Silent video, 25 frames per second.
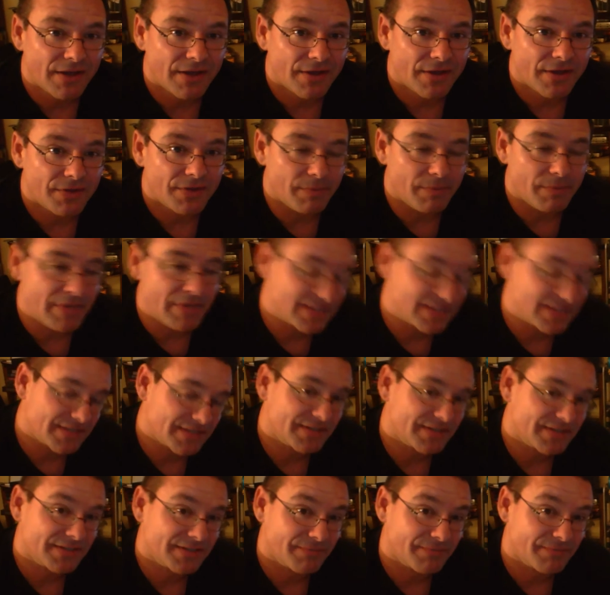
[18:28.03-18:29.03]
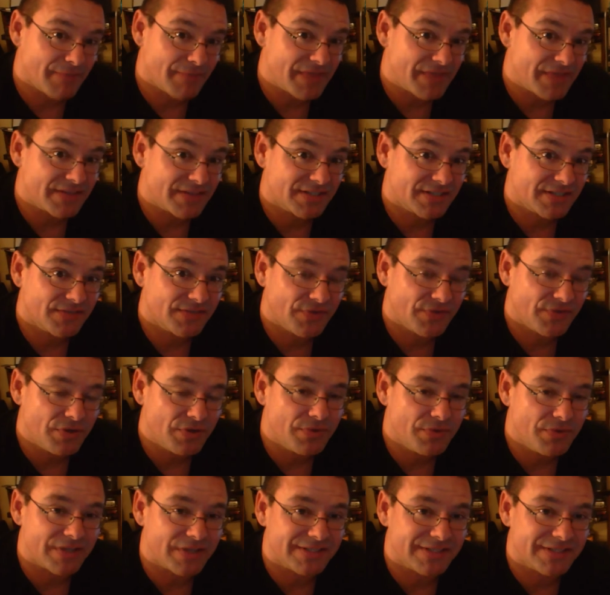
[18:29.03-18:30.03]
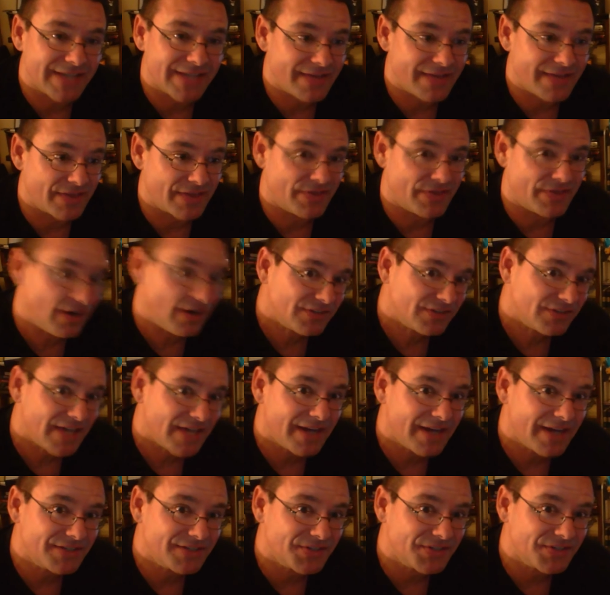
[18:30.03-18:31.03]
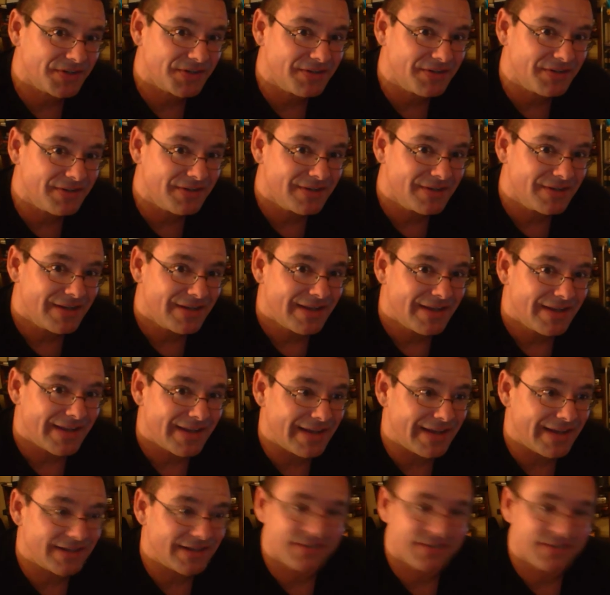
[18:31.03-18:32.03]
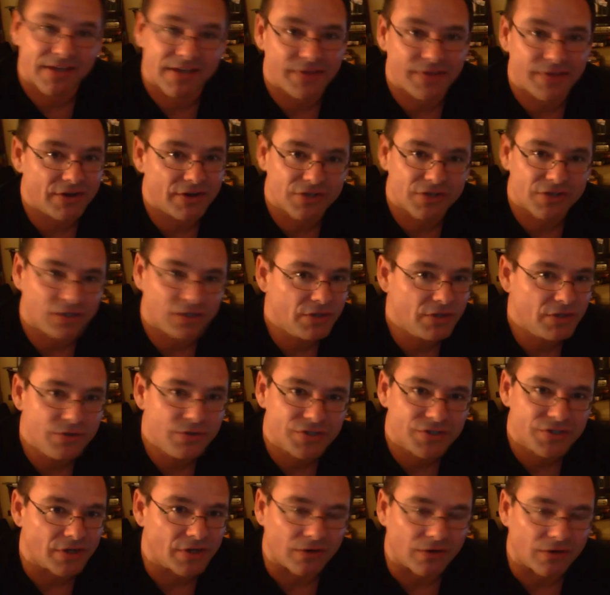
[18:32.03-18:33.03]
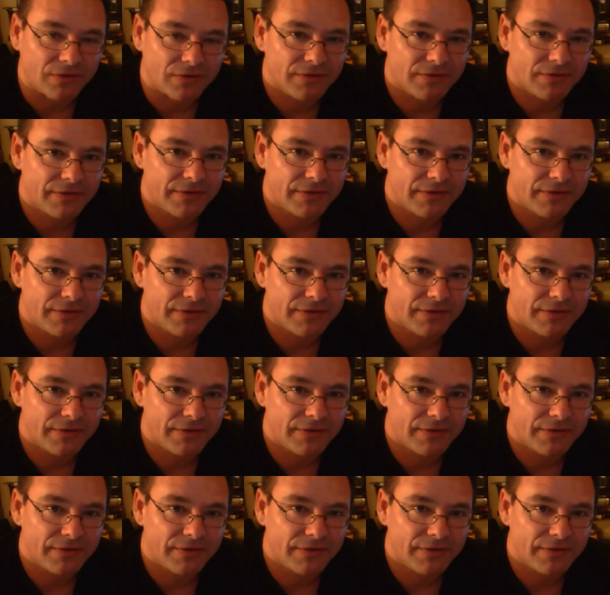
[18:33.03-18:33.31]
The mythicist view that say that their side is certain they're delusional.